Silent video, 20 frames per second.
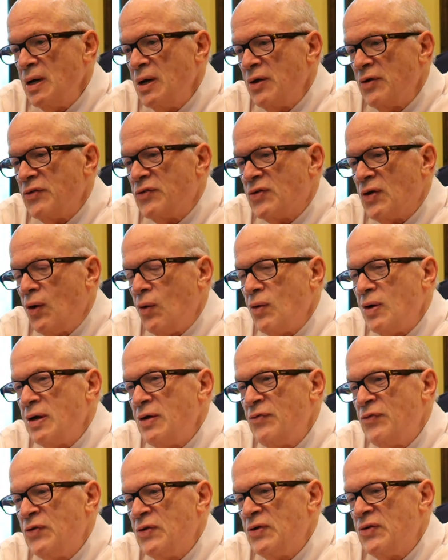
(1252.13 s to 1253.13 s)
So
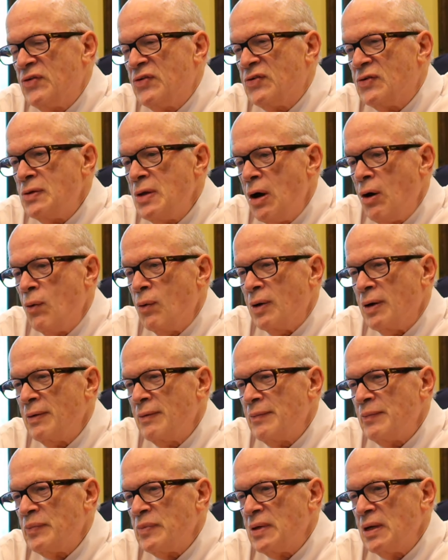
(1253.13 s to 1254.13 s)
if it is
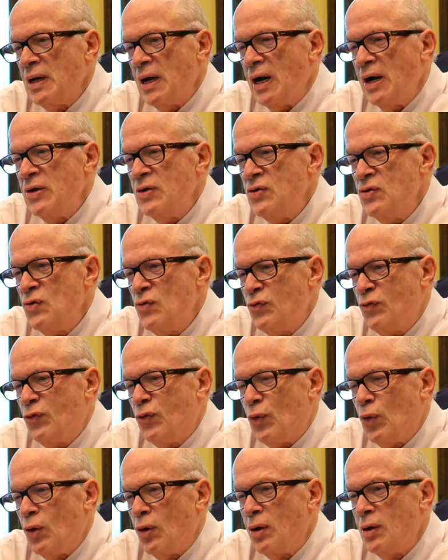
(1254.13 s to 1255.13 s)
snowing and you
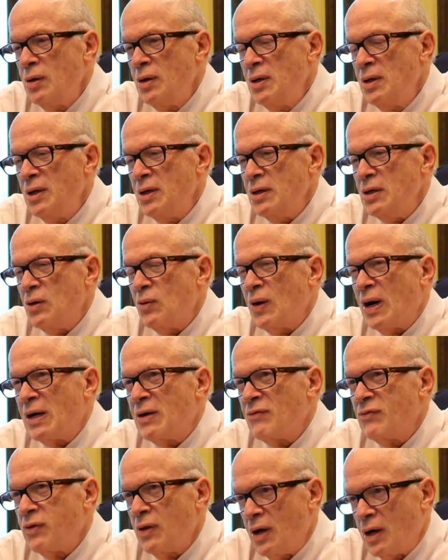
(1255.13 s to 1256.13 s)
fall, you're out
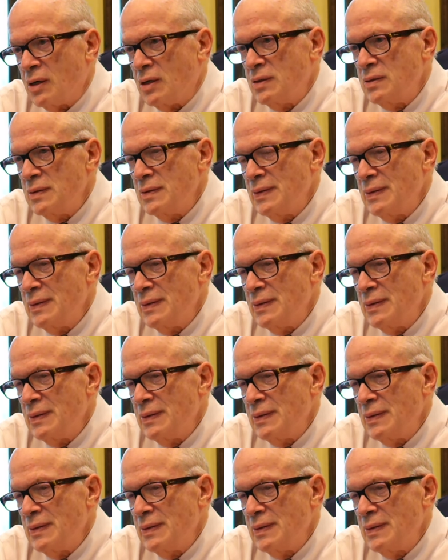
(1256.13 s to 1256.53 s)
of luck.